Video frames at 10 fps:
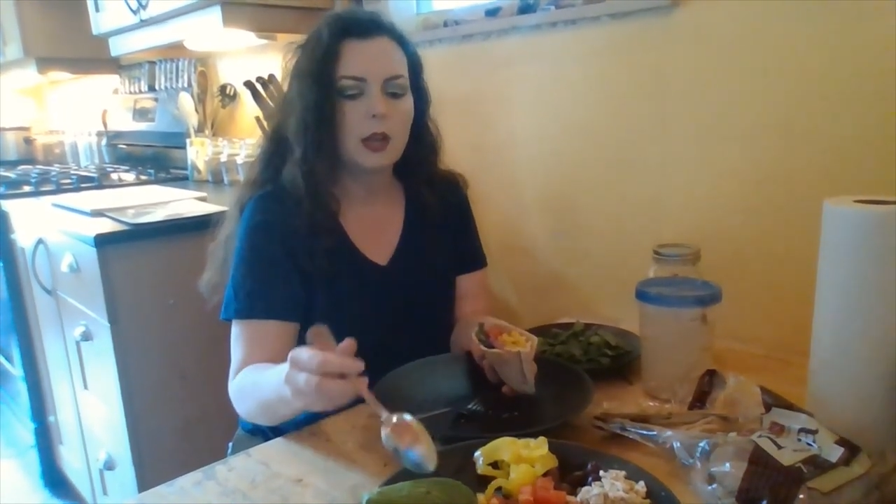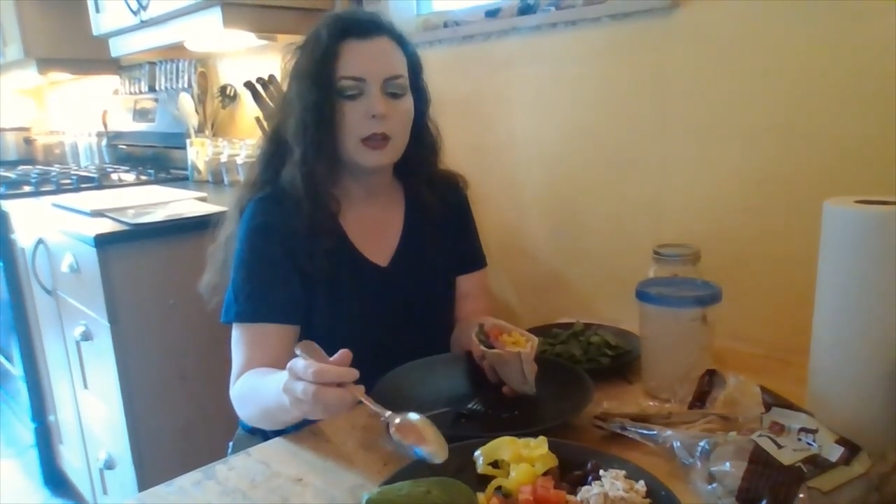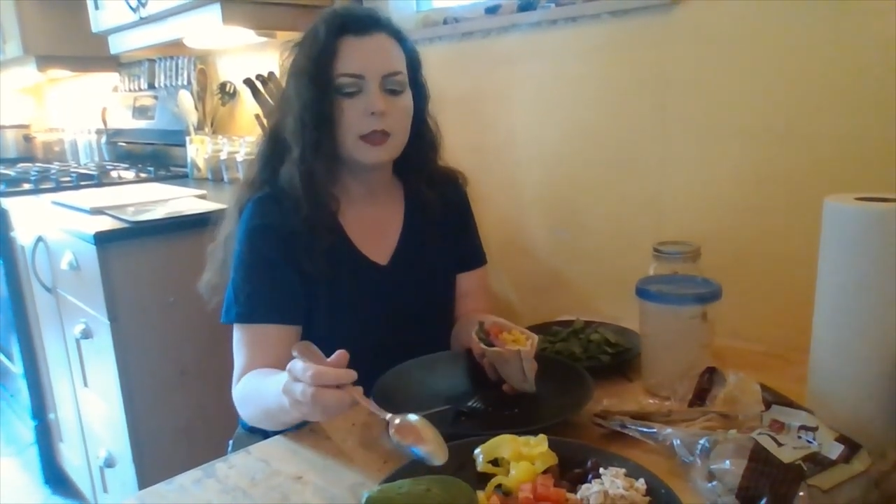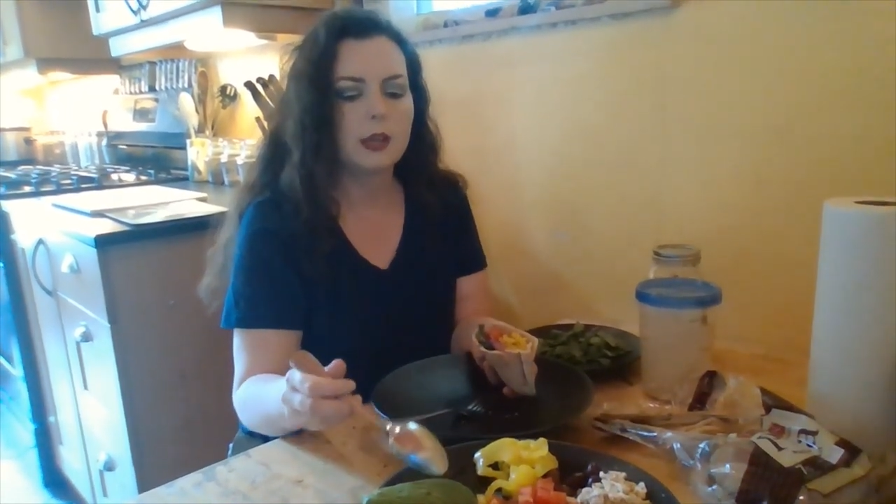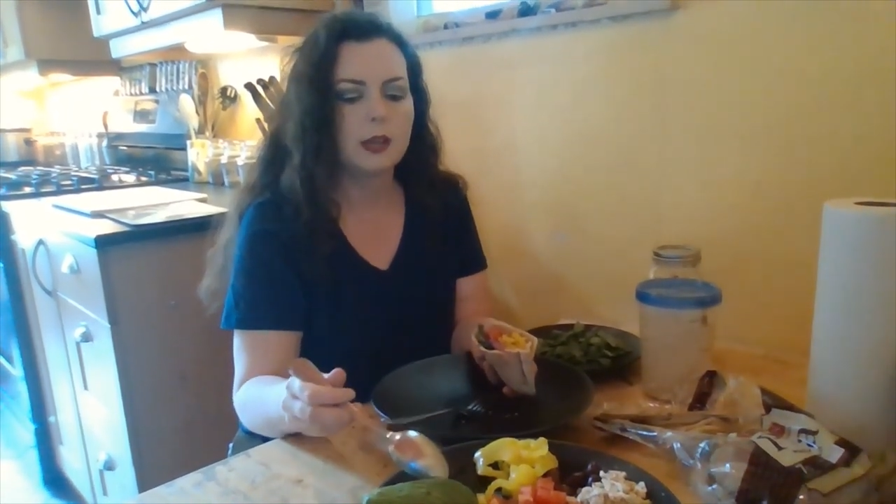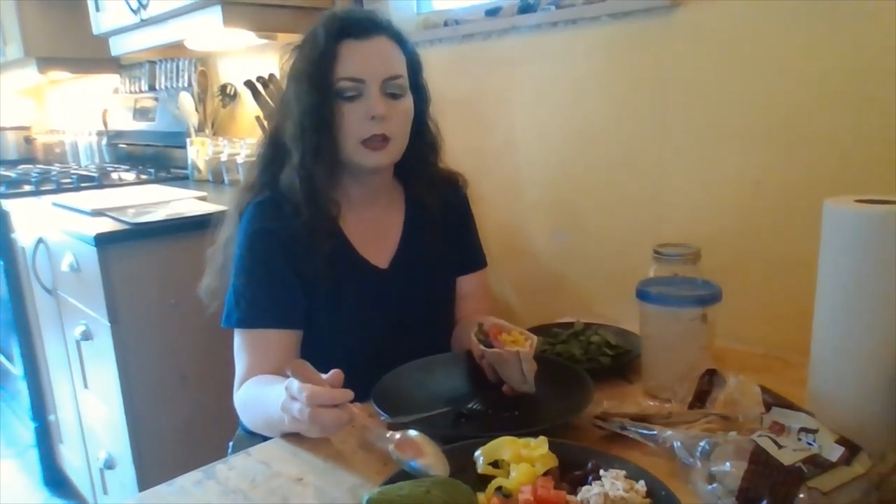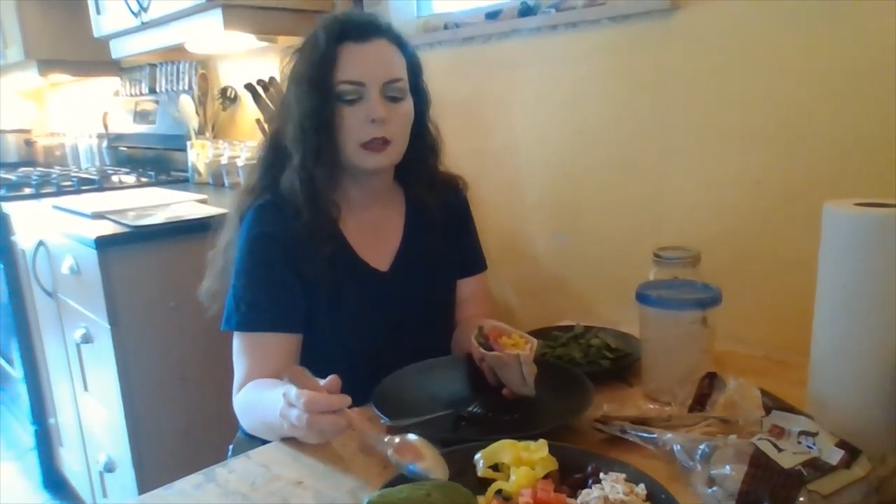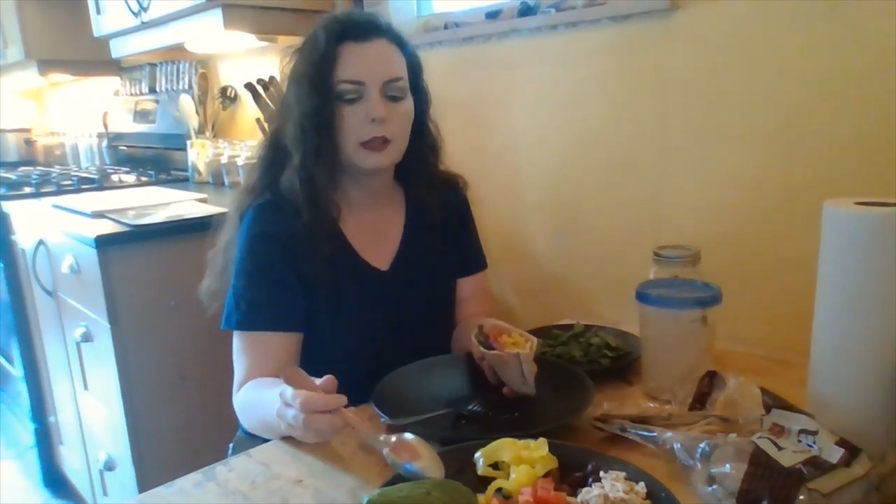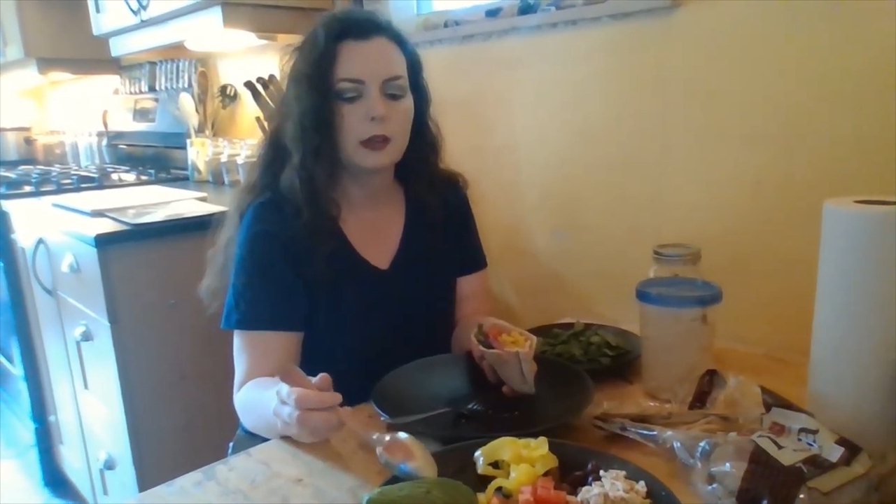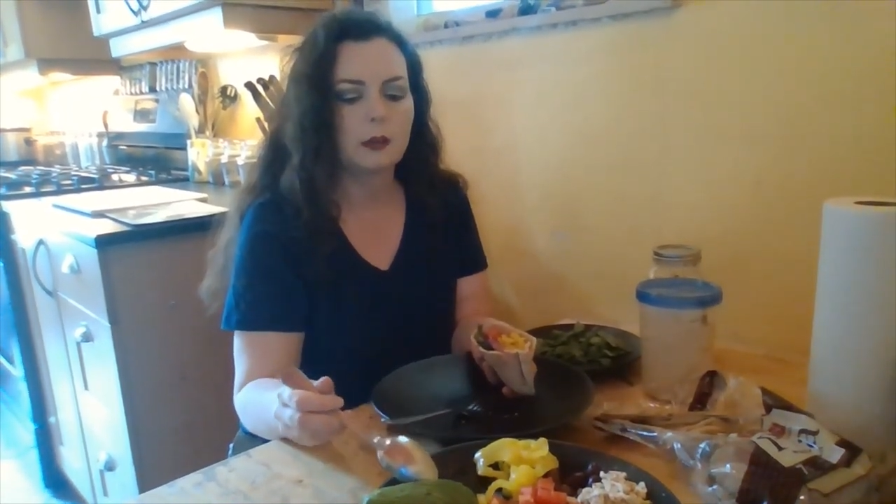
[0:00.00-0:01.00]
And then a
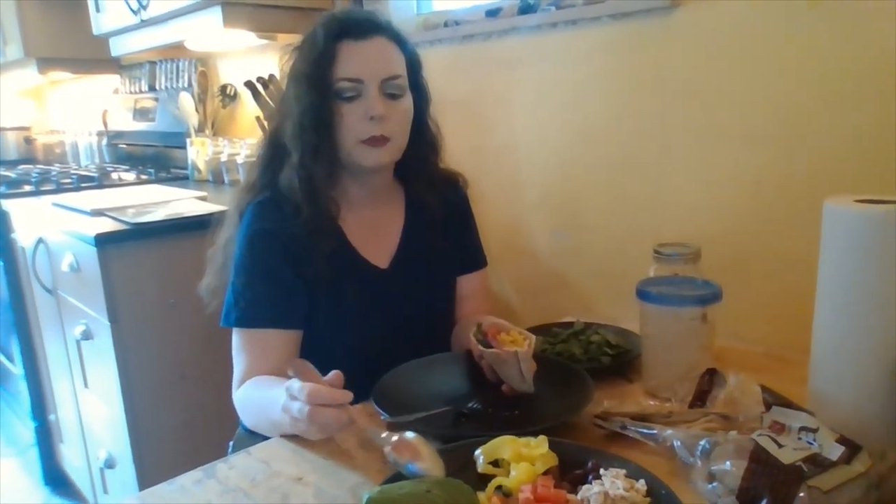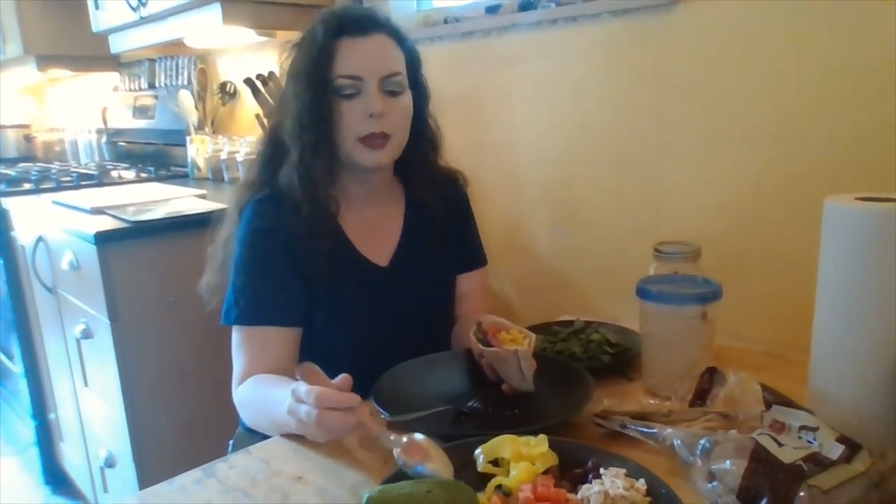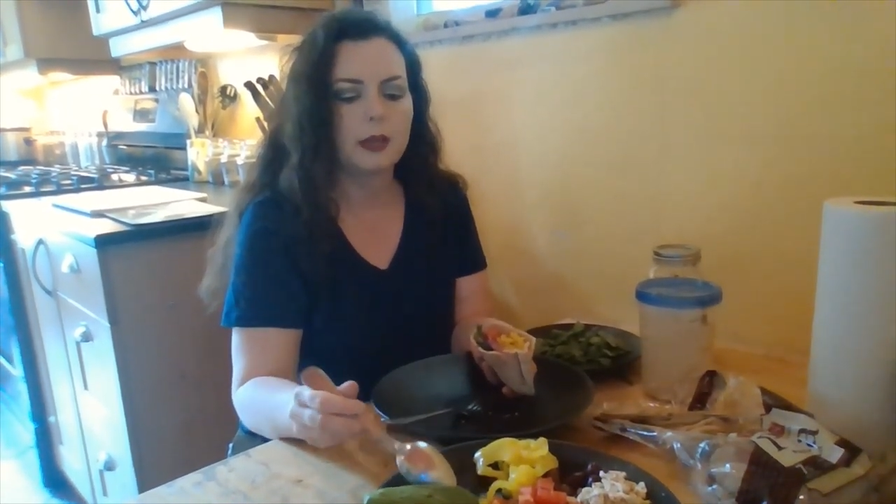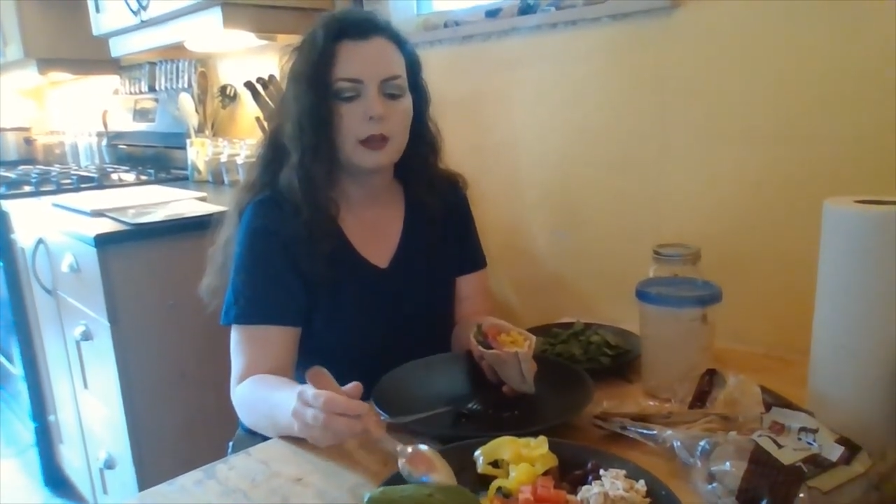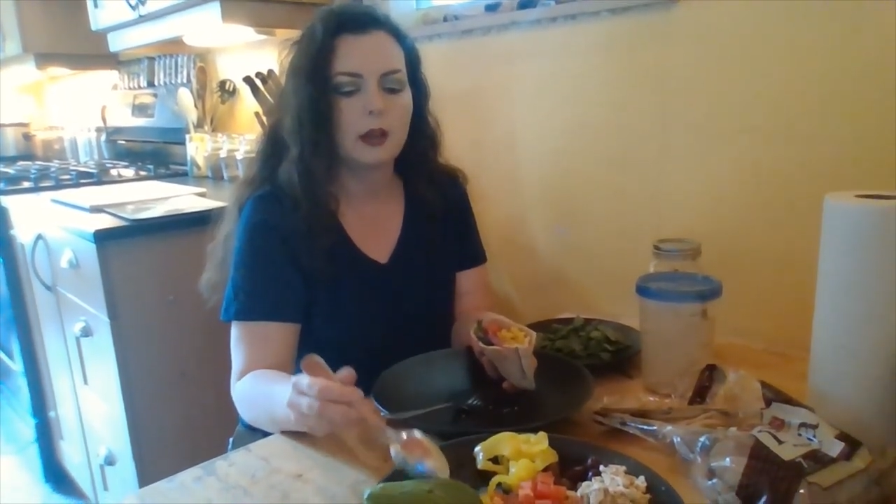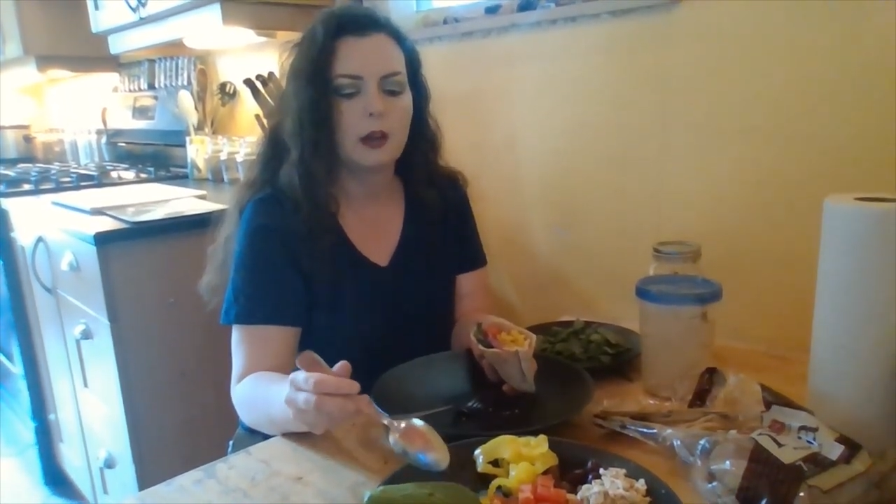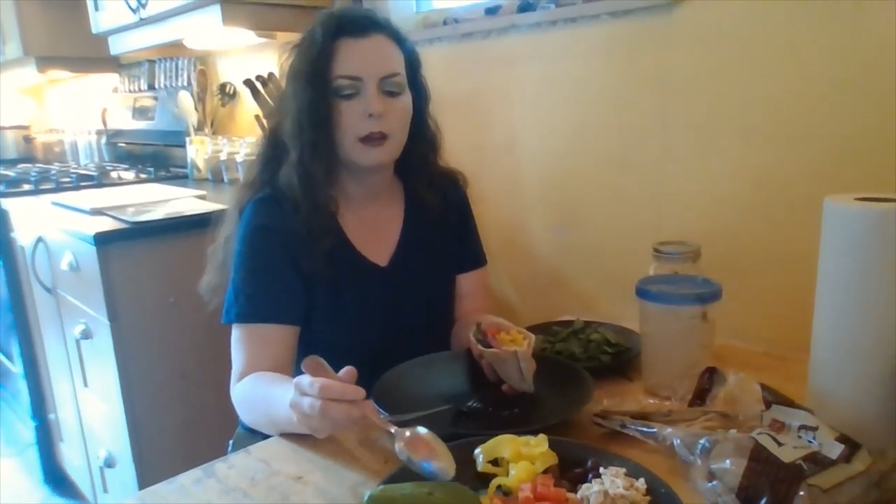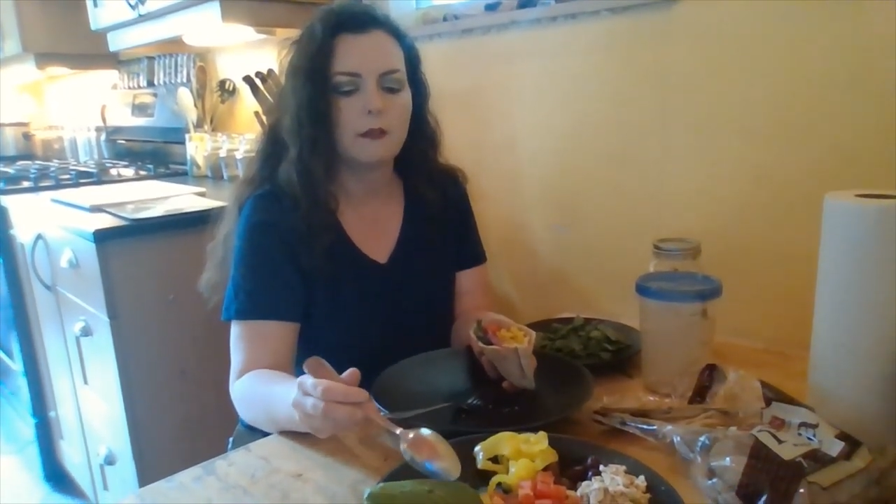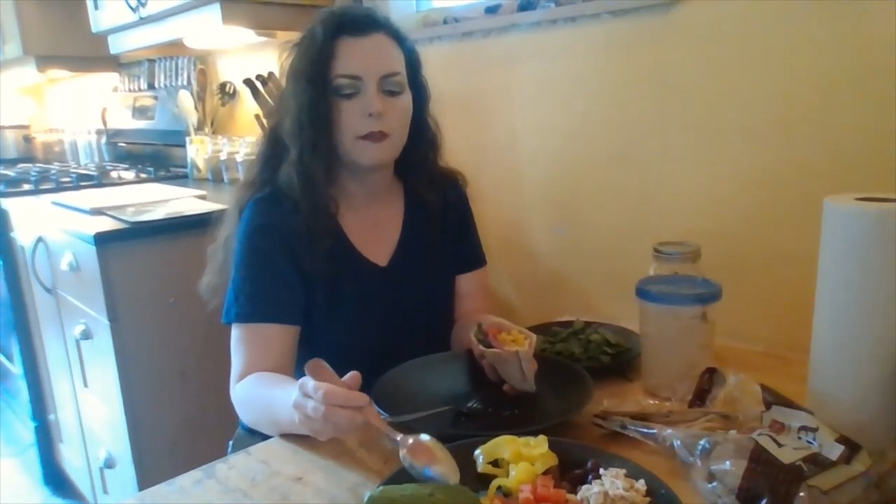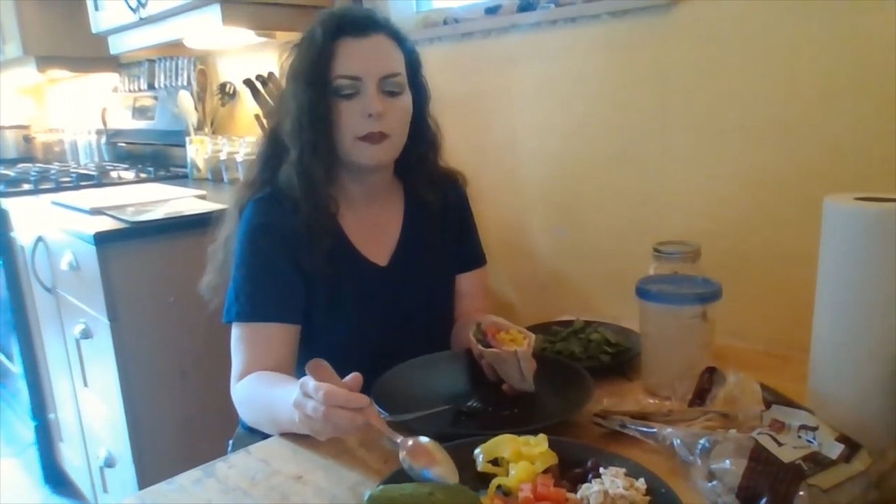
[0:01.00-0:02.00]
little bit of